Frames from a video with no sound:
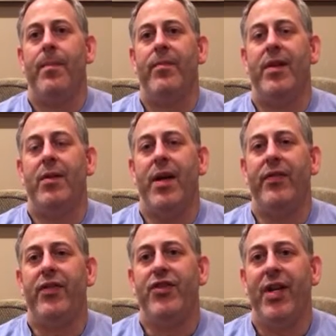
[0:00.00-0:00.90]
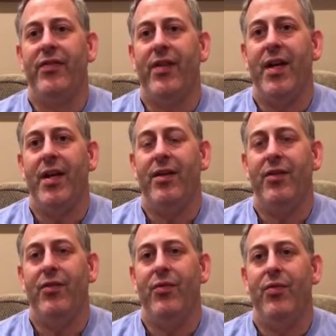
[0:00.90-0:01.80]
you know, I suggest that
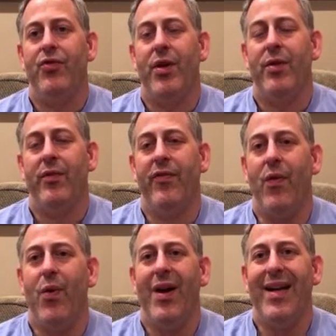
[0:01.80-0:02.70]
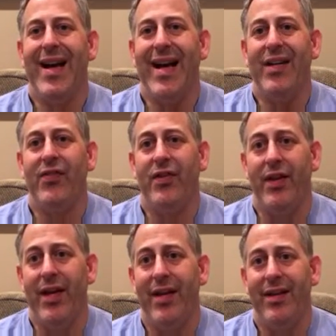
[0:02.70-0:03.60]
you try to avoid
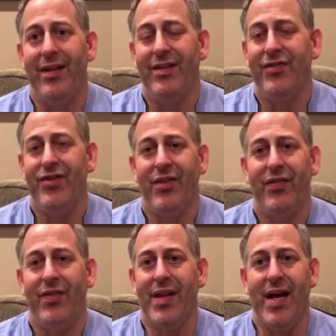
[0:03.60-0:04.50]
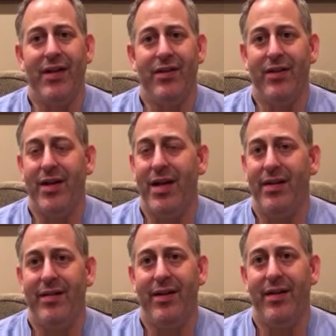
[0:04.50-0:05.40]
isolating. It's just not a good
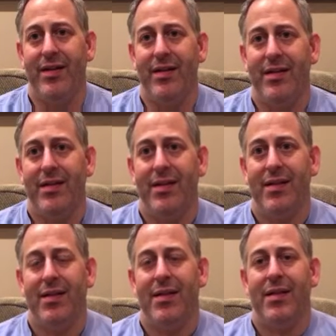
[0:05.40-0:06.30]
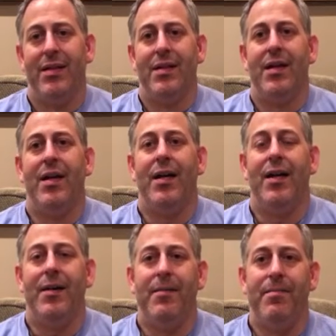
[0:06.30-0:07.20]
idea.
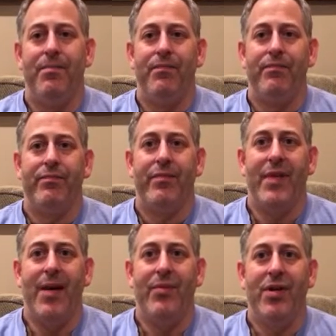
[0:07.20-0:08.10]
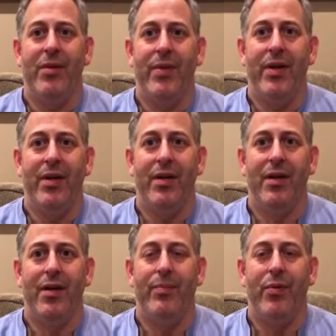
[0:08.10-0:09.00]
I'm coming
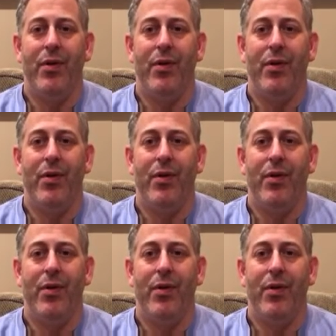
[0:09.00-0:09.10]
up